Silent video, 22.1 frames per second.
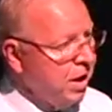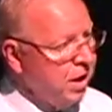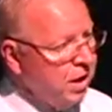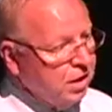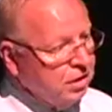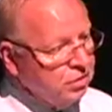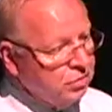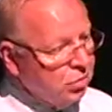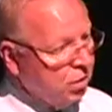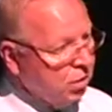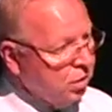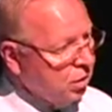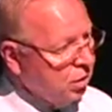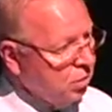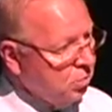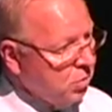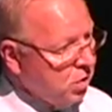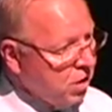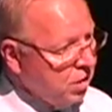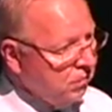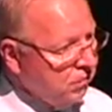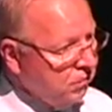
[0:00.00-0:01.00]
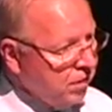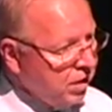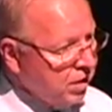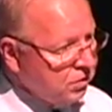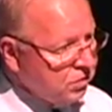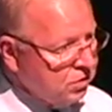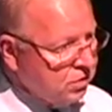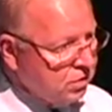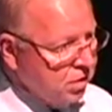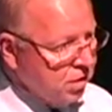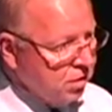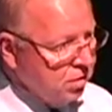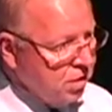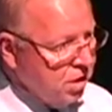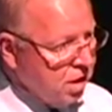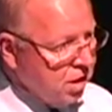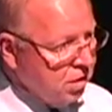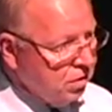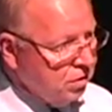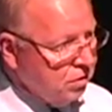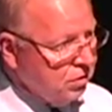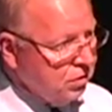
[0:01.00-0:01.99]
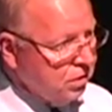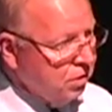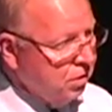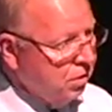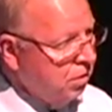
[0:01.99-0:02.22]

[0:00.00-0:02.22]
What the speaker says: And talking about advanced technology,